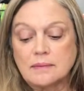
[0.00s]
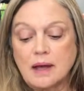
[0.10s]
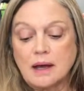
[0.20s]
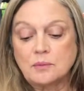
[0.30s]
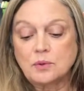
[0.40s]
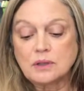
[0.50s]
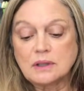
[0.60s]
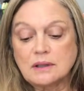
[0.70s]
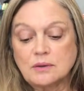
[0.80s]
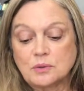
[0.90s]
I'm
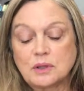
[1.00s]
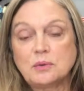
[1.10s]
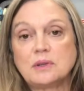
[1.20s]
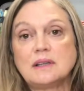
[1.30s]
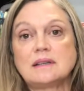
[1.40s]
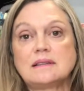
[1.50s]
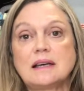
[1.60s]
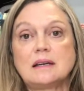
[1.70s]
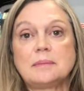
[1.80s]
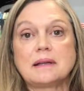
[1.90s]
really, really, really
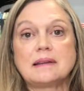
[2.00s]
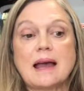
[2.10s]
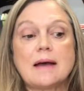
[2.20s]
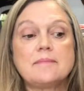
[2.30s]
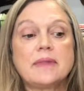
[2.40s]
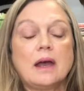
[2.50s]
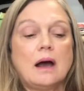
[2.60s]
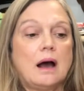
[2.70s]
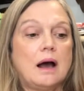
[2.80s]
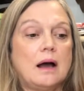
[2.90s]
excited about that.
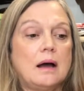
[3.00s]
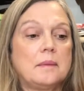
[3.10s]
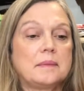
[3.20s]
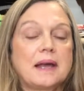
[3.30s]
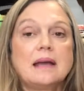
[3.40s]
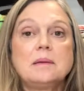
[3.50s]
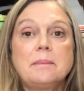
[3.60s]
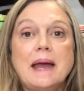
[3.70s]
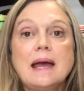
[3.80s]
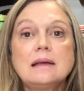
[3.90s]
Kind of
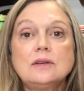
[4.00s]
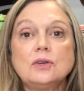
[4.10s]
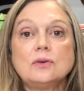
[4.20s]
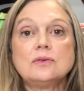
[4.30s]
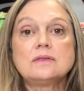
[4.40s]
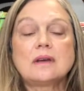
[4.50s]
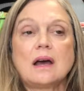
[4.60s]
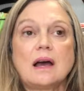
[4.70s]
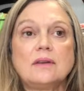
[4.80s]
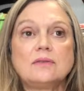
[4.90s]
bad news.
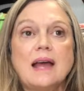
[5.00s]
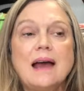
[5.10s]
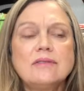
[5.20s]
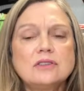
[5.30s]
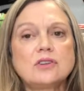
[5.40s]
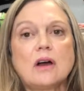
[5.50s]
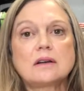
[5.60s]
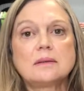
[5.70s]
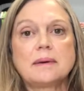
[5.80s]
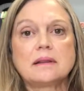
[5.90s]
I haven't
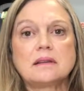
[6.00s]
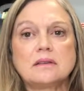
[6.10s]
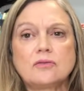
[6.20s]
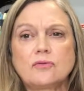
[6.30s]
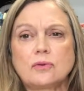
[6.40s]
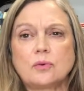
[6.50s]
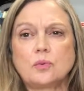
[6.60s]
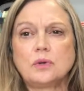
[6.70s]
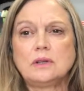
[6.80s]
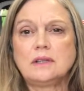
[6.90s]
talked about this for a
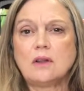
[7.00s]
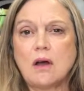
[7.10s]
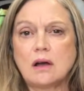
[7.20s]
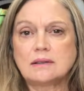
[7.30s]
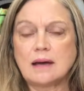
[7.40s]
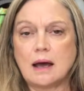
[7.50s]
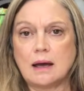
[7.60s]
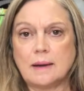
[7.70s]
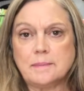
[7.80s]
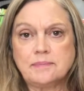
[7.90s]
really long
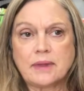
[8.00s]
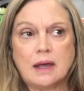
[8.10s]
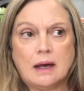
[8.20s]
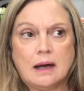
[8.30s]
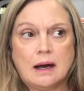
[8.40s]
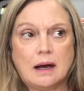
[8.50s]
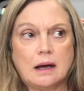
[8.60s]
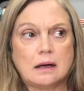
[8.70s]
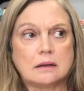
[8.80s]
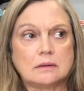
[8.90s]
time.
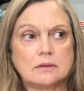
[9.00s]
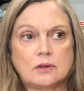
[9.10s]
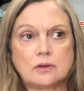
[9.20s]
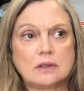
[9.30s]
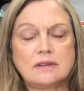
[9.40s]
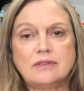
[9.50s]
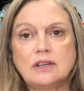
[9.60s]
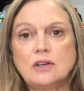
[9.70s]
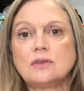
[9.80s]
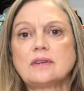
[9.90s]
Early
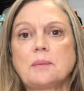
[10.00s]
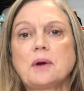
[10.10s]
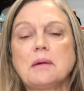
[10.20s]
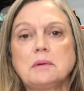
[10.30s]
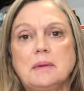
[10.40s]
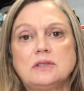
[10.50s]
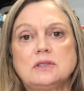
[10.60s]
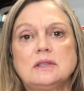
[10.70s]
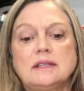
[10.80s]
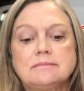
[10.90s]
videos, I probably
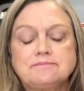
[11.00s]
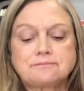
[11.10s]
mentioned it.